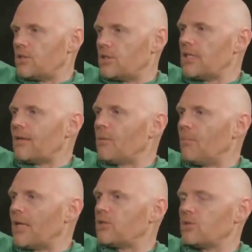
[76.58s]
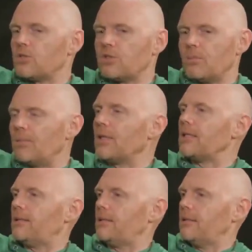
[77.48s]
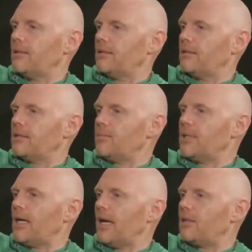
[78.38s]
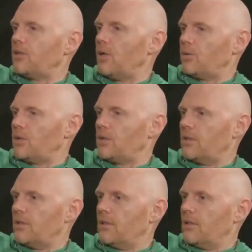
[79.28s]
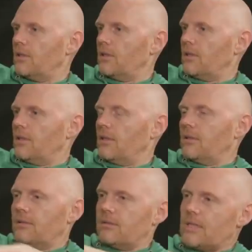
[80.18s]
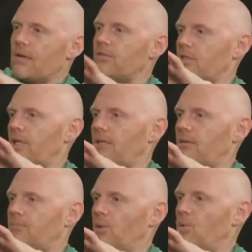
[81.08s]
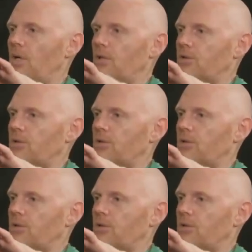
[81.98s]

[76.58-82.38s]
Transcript: didn't have the mental stability to be a head coach. Devastated Bill Walsh.